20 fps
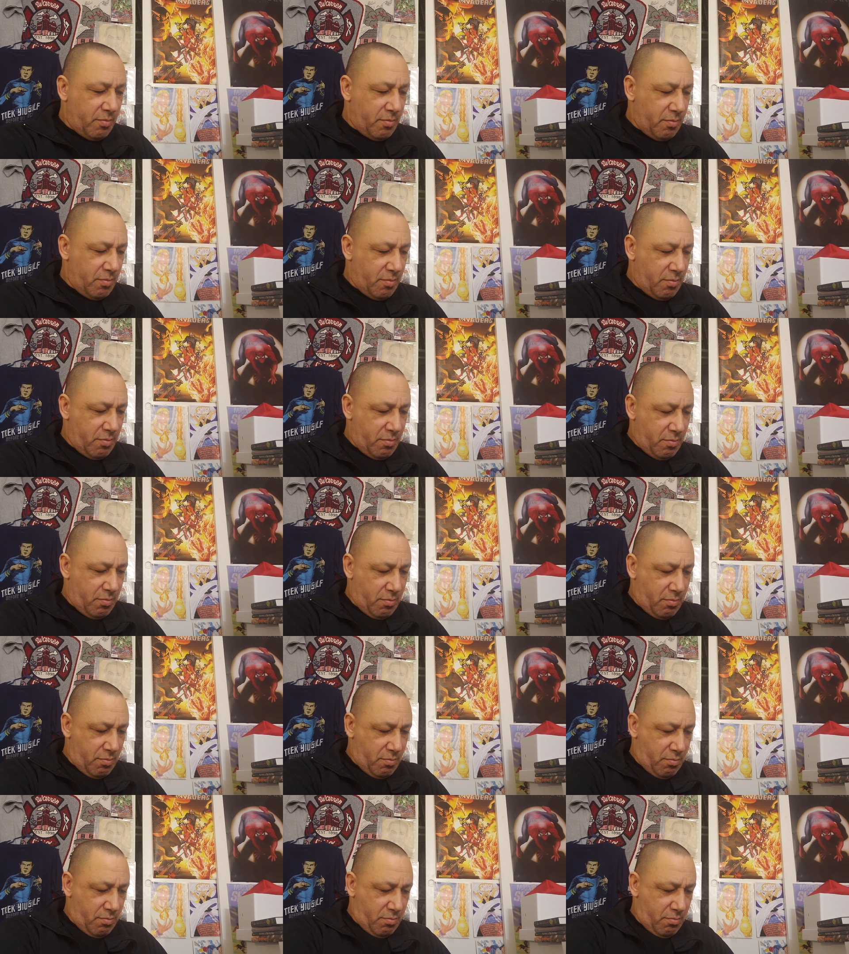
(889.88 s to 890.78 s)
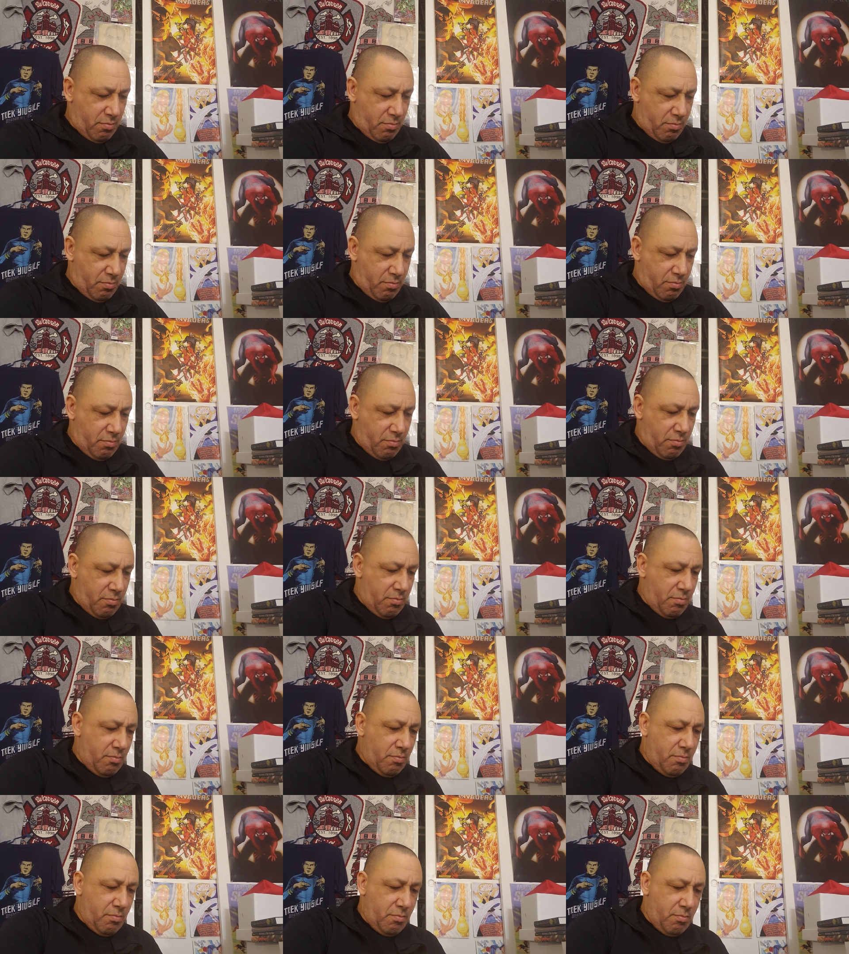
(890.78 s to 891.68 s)

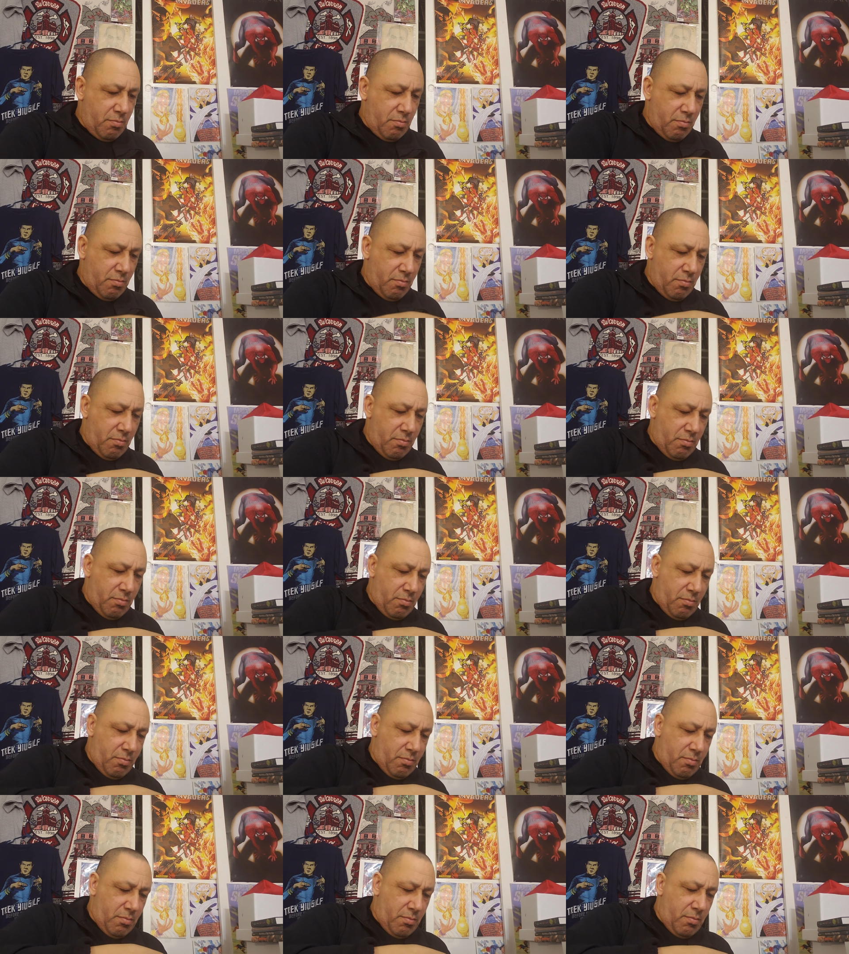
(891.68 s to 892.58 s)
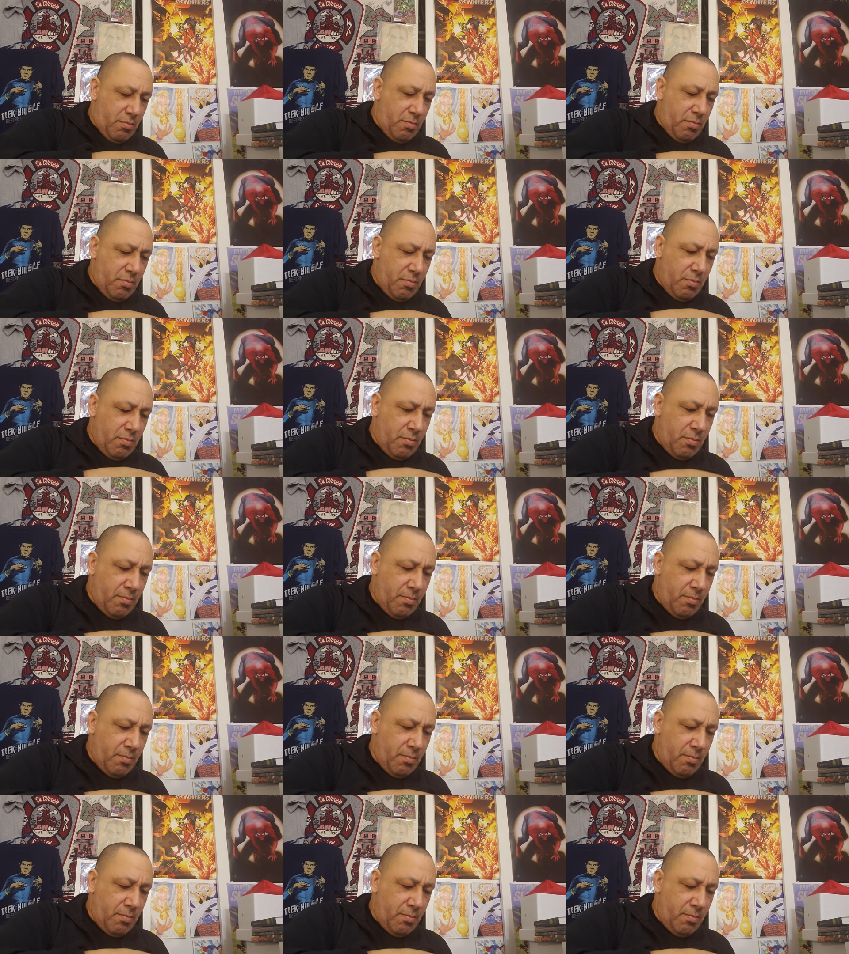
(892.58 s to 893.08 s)
(no one is talking)